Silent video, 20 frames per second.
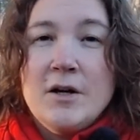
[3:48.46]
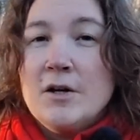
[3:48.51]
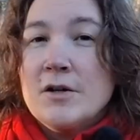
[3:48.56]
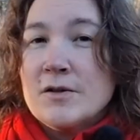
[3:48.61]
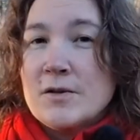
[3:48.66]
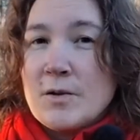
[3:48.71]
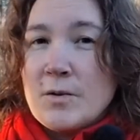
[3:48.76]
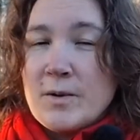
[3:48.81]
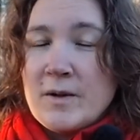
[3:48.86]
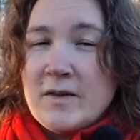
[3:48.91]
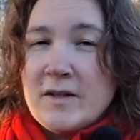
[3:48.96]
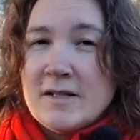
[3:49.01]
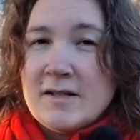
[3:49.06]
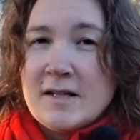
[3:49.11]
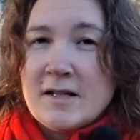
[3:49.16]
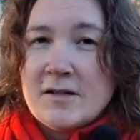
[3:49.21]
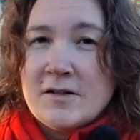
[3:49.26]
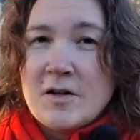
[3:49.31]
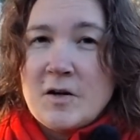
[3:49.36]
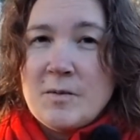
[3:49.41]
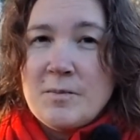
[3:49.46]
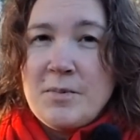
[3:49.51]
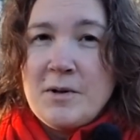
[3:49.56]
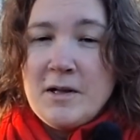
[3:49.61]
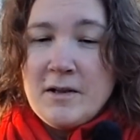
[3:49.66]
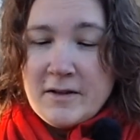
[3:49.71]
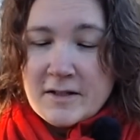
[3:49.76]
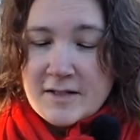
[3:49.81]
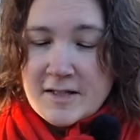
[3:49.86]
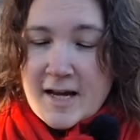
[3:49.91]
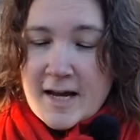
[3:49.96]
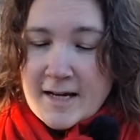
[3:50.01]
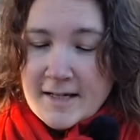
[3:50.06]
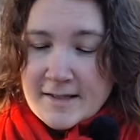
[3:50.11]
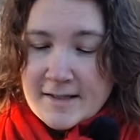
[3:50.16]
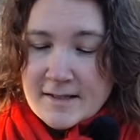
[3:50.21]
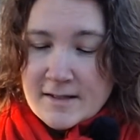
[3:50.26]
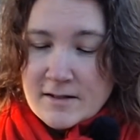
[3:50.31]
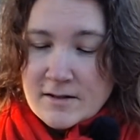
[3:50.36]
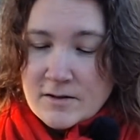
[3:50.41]
So in this example, the
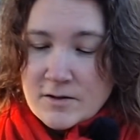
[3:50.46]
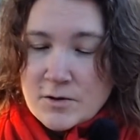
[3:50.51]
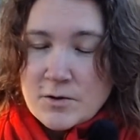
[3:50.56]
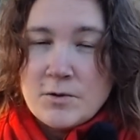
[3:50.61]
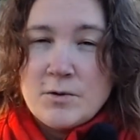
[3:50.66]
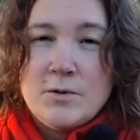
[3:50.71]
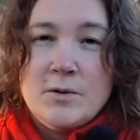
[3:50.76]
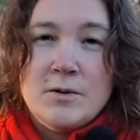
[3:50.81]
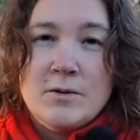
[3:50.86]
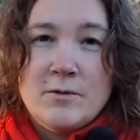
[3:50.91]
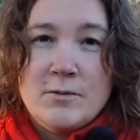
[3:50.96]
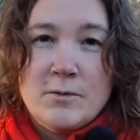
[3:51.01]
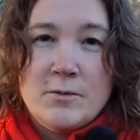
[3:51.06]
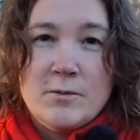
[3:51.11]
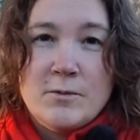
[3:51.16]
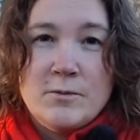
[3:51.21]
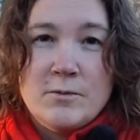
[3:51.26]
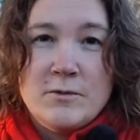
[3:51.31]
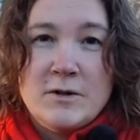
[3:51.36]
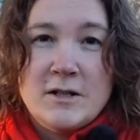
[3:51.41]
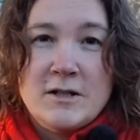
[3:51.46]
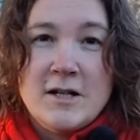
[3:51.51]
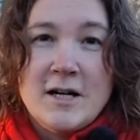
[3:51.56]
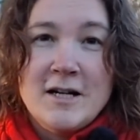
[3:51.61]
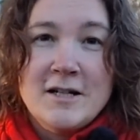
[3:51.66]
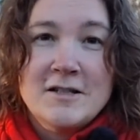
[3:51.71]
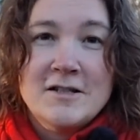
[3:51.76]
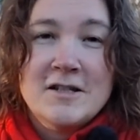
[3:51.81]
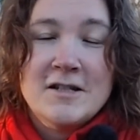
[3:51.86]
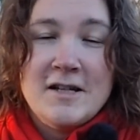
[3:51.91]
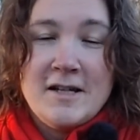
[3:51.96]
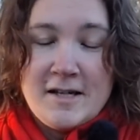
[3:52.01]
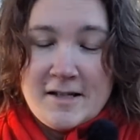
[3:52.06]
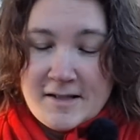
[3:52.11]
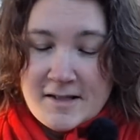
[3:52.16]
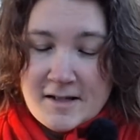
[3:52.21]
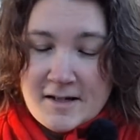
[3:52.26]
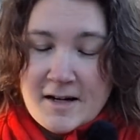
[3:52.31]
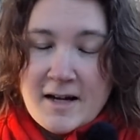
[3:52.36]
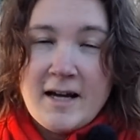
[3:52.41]
tax to deduct
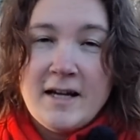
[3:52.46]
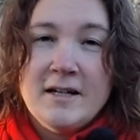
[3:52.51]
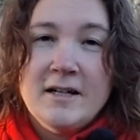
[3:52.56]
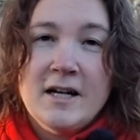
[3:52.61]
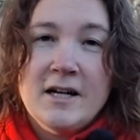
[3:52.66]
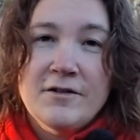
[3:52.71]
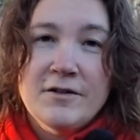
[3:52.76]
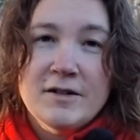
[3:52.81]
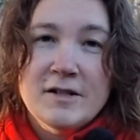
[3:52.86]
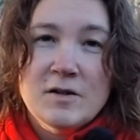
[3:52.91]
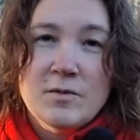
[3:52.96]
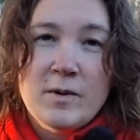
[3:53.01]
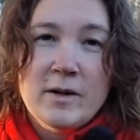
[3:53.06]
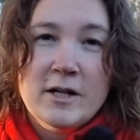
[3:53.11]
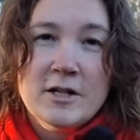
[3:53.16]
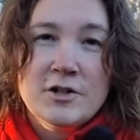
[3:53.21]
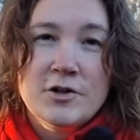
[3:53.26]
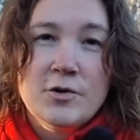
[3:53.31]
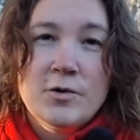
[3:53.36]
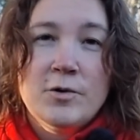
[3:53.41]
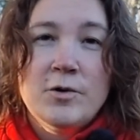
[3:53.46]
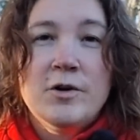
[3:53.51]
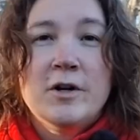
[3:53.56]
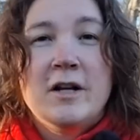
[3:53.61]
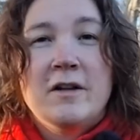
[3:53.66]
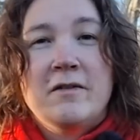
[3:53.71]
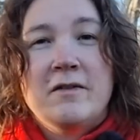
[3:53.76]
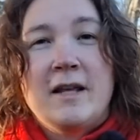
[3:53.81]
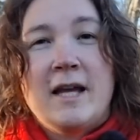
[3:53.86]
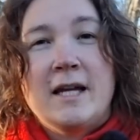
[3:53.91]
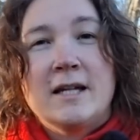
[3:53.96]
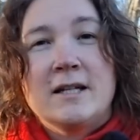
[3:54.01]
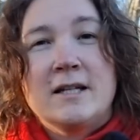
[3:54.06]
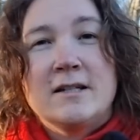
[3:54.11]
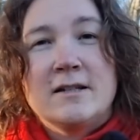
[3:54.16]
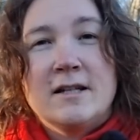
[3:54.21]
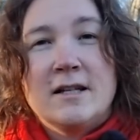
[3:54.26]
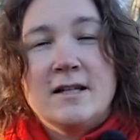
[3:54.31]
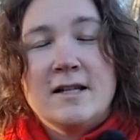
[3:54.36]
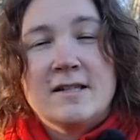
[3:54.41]
is 900 Swedish kronor, and that
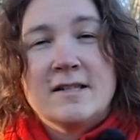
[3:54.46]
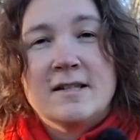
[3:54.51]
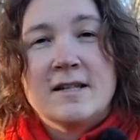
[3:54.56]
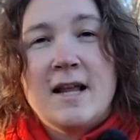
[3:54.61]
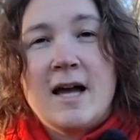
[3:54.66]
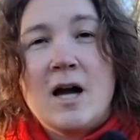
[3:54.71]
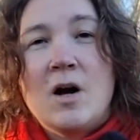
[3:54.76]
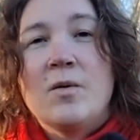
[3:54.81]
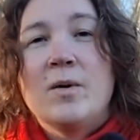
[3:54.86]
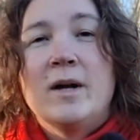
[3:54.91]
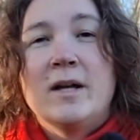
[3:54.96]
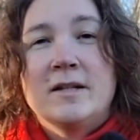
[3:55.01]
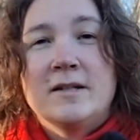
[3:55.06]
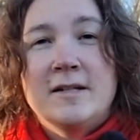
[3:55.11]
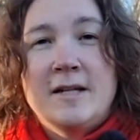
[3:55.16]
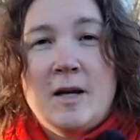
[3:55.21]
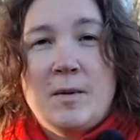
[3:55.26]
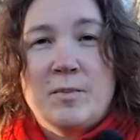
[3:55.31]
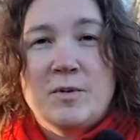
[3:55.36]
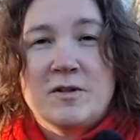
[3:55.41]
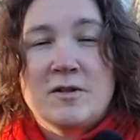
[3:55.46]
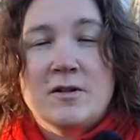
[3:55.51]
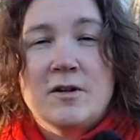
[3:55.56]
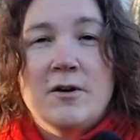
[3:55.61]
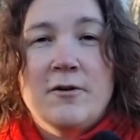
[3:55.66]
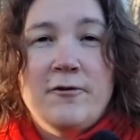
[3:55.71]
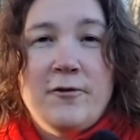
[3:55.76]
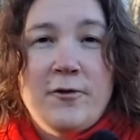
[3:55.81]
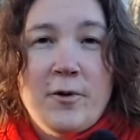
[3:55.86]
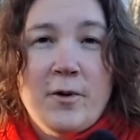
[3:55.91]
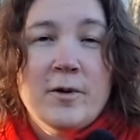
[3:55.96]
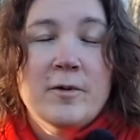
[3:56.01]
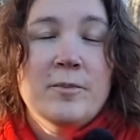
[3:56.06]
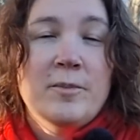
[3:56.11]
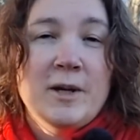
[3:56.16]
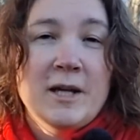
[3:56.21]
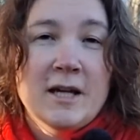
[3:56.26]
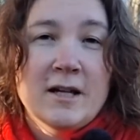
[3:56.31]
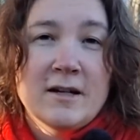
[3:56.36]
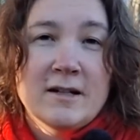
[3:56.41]
is now a debt for
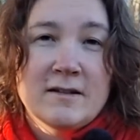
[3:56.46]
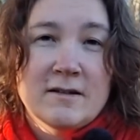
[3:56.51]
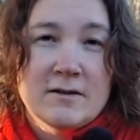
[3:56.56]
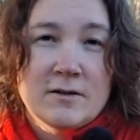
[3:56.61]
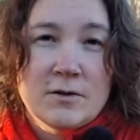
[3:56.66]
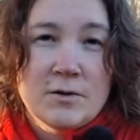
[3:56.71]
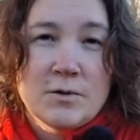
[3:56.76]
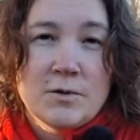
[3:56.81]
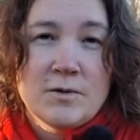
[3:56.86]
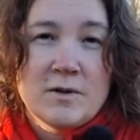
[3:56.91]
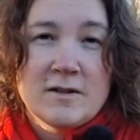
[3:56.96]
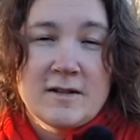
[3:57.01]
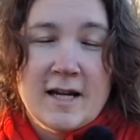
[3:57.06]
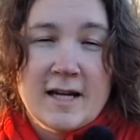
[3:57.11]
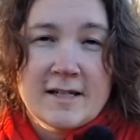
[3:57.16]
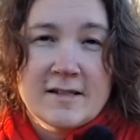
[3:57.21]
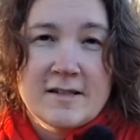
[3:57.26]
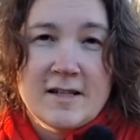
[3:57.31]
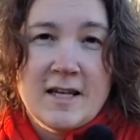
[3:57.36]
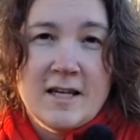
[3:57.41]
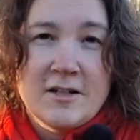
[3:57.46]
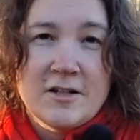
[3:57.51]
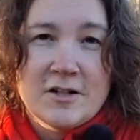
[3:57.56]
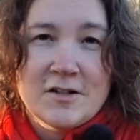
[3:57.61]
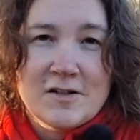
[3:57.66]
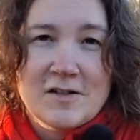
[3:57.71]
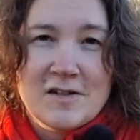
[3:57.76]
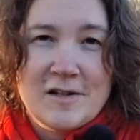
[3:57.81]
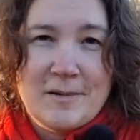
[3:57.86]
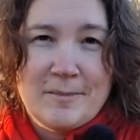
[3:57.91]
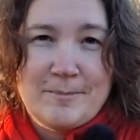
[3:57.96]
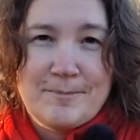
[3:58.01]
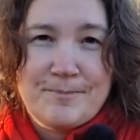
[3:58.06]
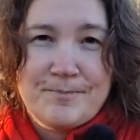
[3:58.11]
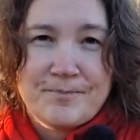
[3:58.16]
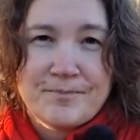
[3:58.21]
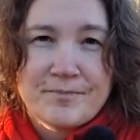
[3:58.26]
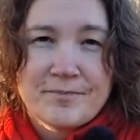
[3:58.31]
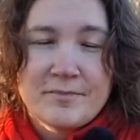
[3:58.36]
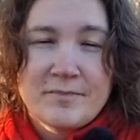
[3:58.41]
Berit to the tax agency.
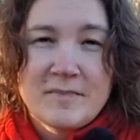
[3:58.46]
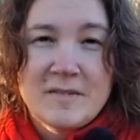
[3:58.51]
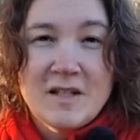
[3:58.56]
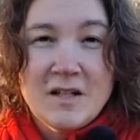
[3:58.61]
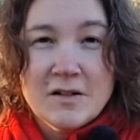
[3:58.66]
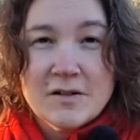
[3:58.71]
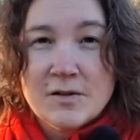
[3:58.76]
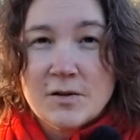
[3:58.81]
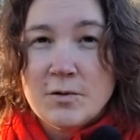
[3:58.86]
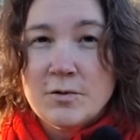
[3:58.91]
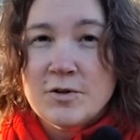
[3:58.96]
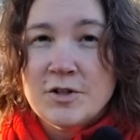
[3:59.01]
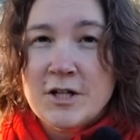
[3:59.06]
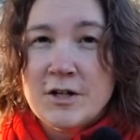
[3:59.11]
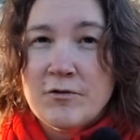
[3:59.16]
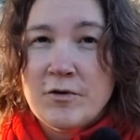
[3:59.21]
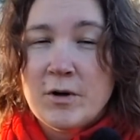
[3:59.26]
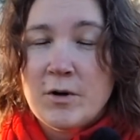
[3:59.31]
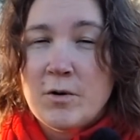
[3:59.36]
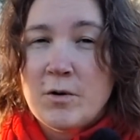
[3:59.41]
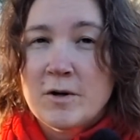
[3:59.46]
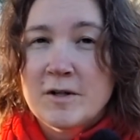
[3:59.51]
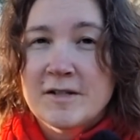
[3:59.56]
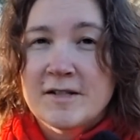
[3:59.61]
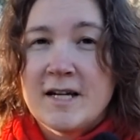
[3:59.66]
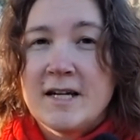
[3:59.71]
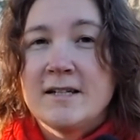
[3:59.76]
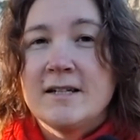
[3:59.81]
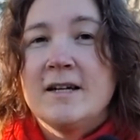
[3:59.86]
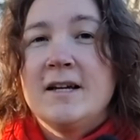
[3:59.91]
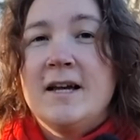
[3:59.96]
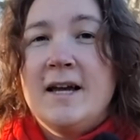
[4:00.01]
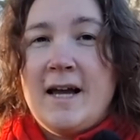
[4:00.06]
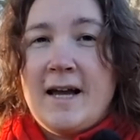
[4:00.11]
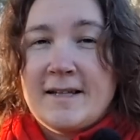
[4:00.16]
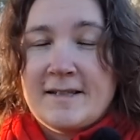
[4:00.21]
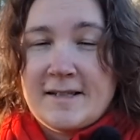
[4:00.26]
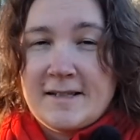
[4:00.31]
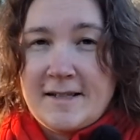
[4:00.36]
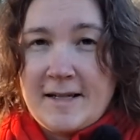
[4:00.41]
So she records that
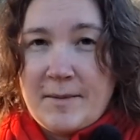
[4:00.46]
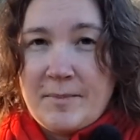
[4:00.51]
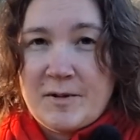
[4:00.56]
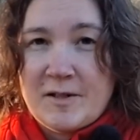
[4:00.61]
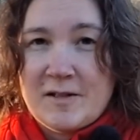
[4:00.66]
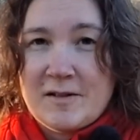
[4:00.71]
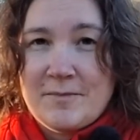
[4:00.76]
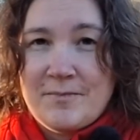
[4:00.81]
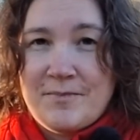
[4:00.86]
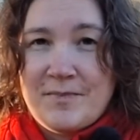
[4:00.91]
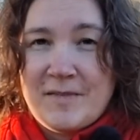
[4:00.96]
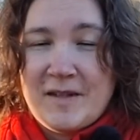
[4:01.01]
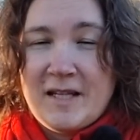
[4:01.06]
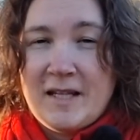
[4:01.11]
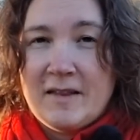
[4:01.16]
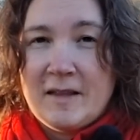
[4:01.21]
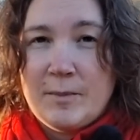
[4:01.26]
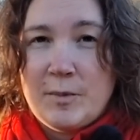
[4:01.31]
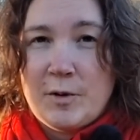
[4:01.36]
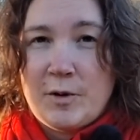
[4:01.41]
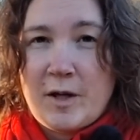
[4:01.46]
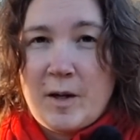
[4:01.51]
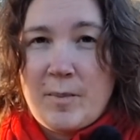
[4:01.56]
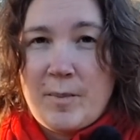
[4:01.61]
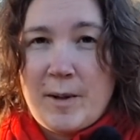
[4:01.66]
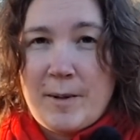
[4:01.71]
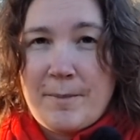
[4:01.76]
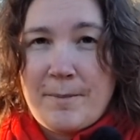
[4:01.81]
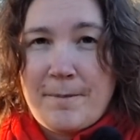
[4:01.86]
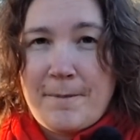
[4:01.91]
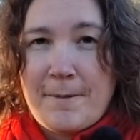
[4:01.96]
as a debt in the bookkeeping.